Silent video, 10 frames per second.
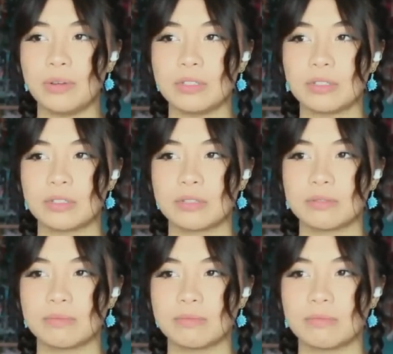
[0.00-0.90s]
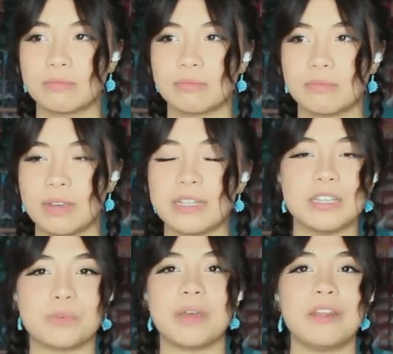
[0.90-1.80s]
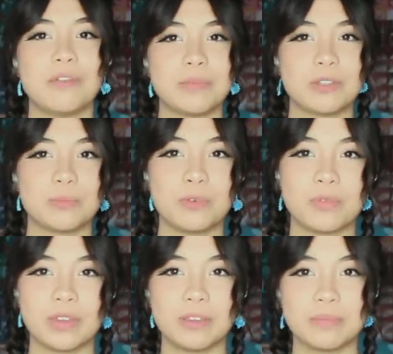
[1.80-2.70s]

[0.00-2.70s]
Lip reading: was anticipating from this movie.